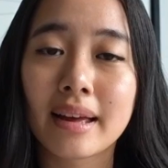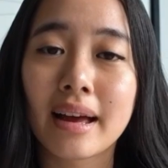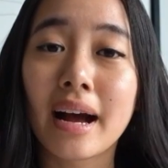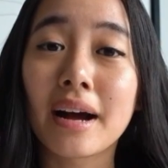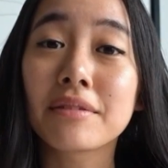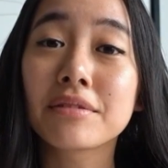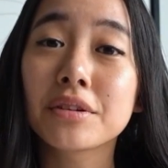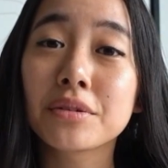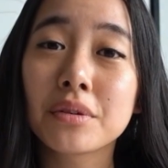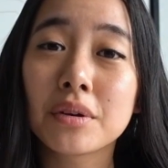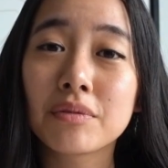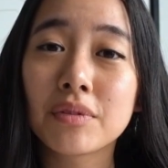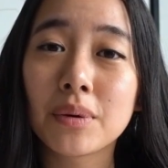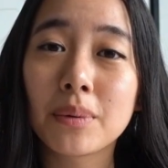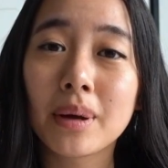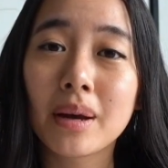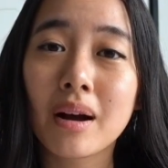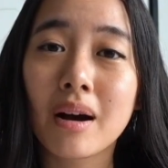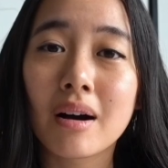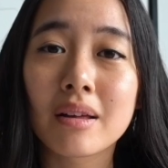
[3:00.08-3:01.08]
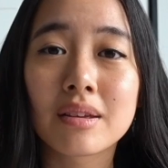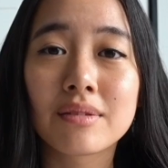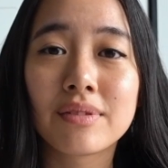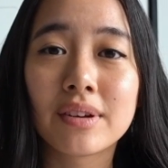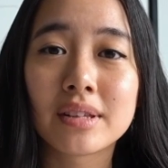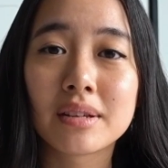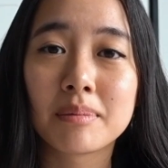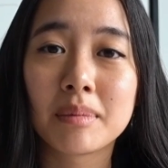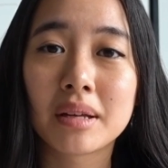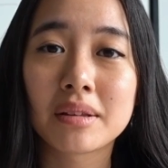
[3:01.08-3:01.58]
After reviewing all the
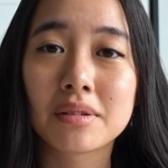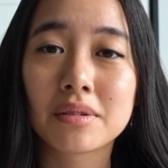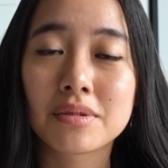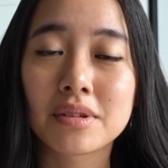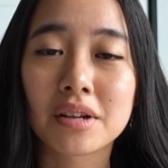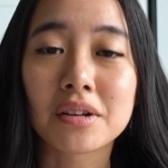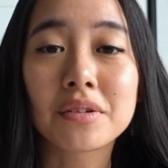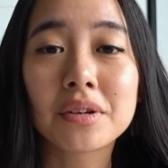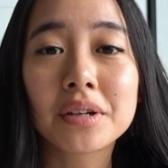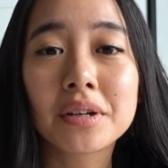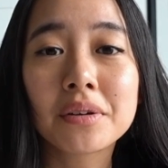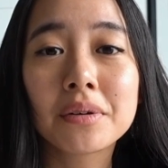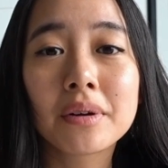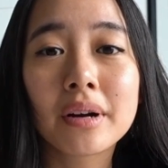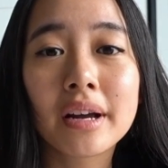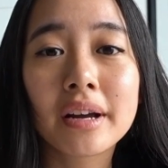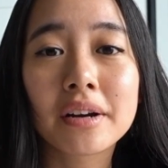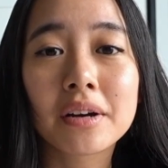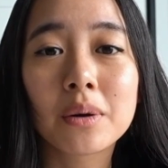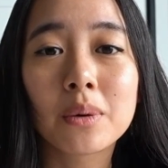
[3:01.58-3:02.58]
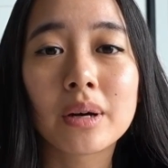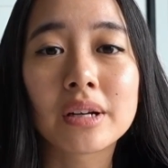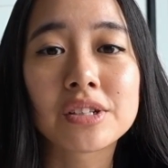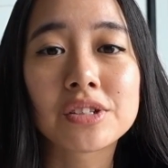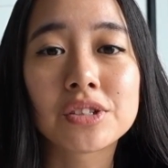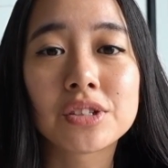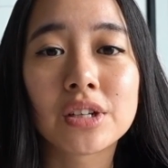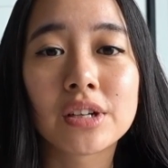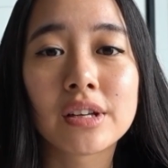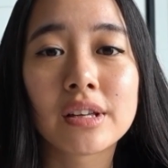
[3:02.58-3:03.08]
fundamentals and critical care
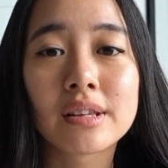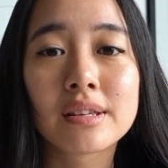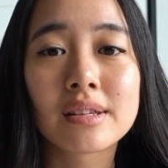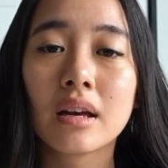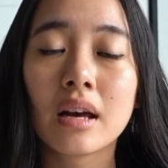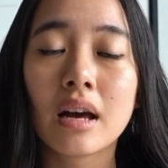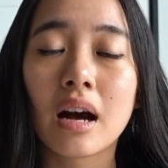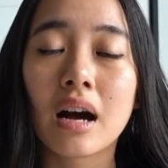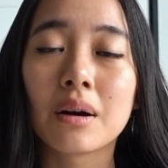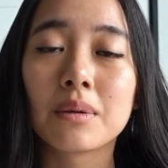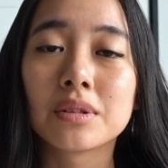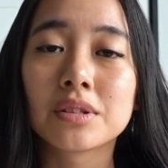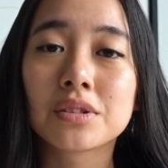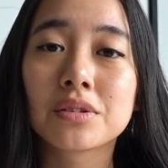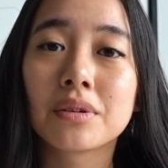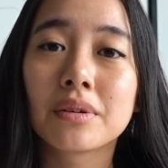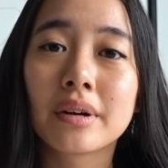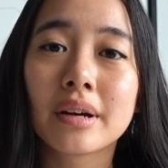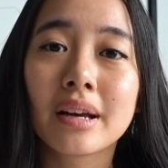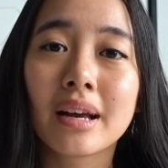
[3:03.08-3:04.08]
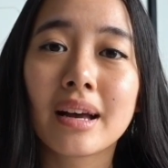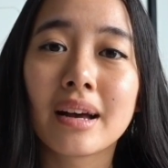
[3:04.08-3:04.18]
questions, I was scoring